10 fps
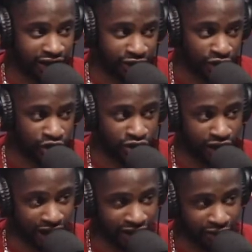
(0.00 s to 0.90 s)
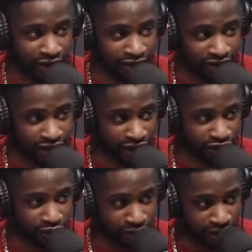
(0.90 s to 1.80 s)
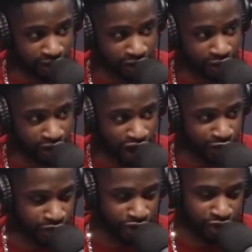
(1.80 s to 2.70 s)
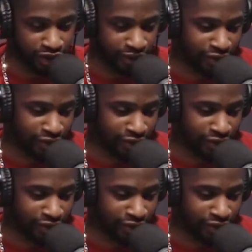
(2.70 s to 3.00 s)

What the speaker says: When you're trying to actually be a successful business owner, entrepreneur,